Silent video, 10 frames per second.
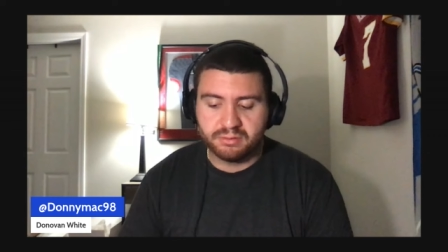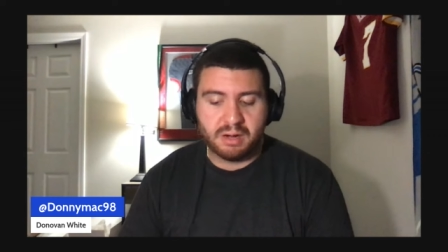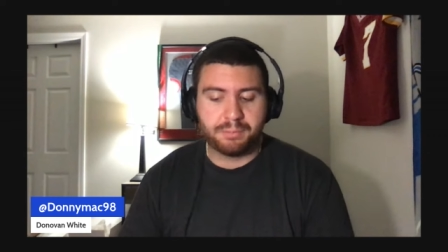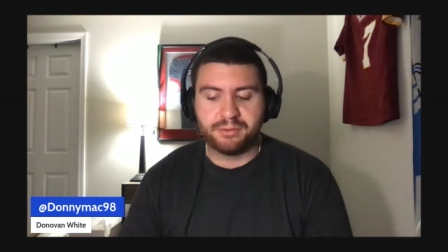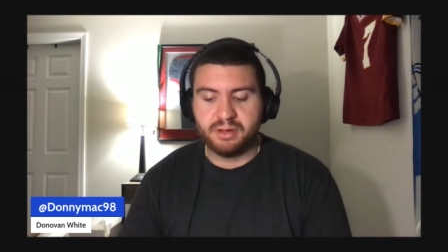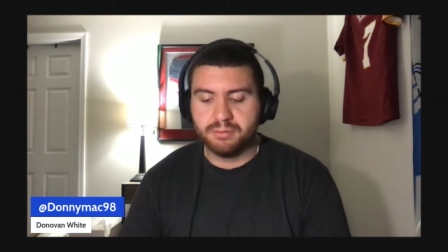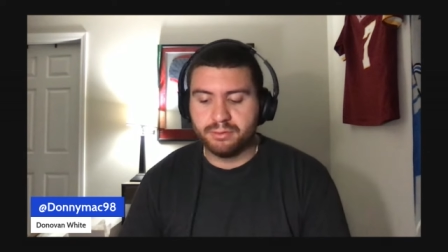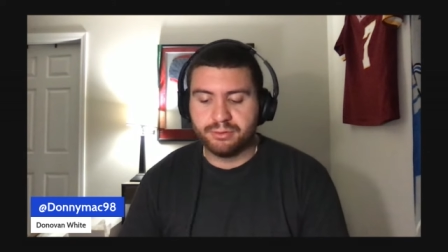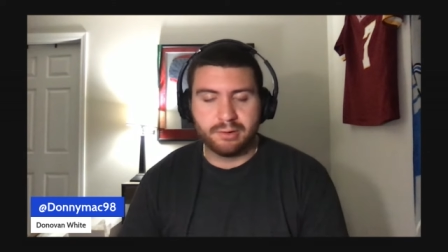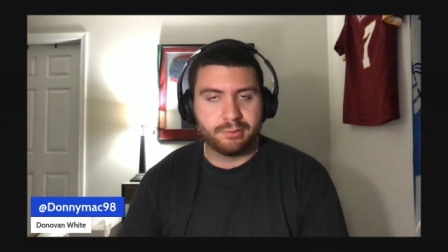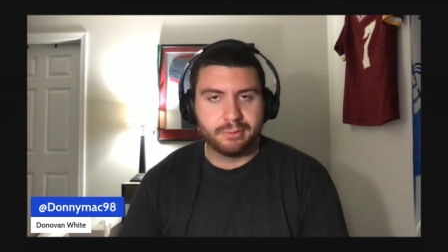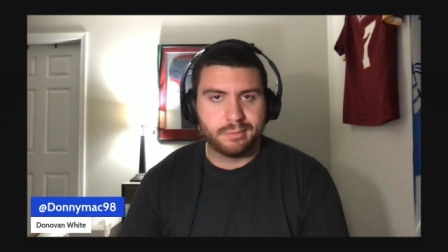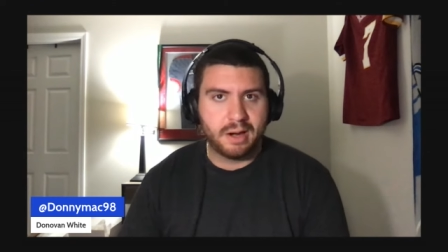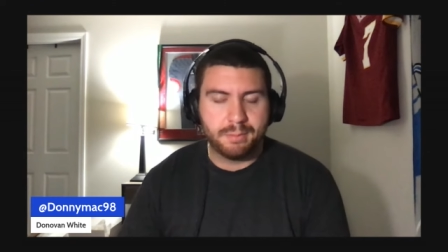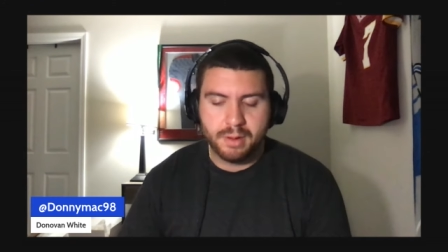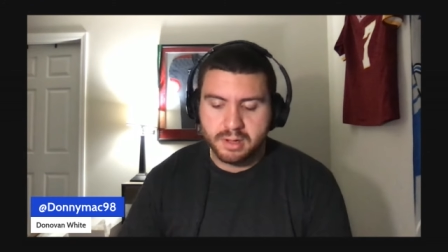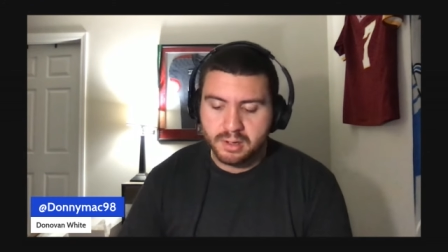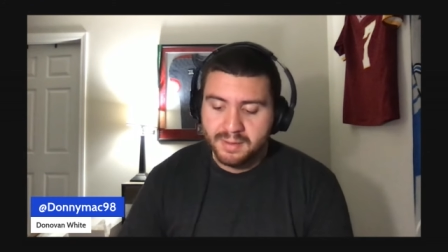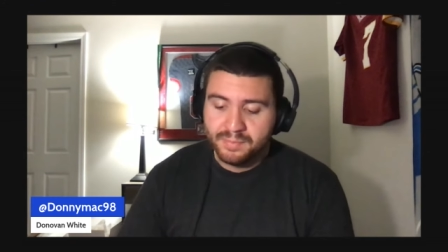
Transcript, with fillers: top receiver in general, in my opinion,